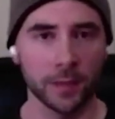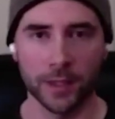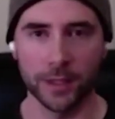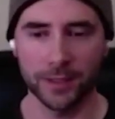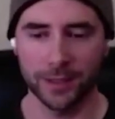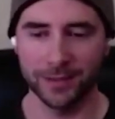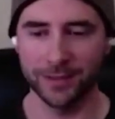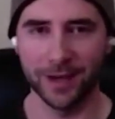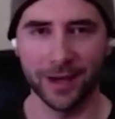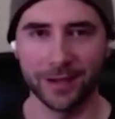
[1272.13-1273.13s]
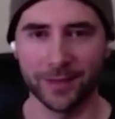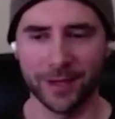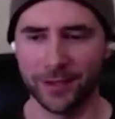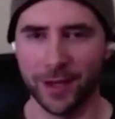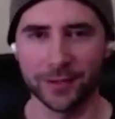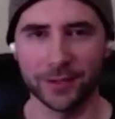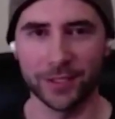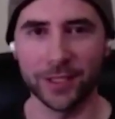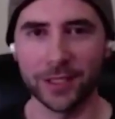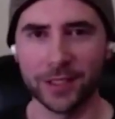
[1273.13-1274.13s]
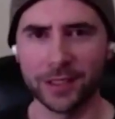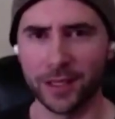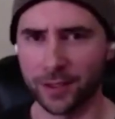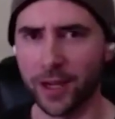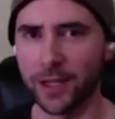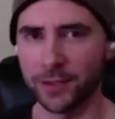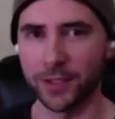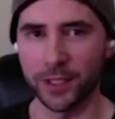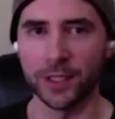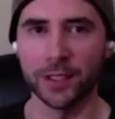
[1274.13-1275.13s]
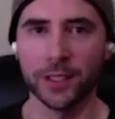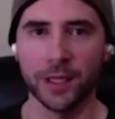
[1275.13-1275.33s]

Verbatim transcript: be like yeah you got it man your ads are good like your ads are good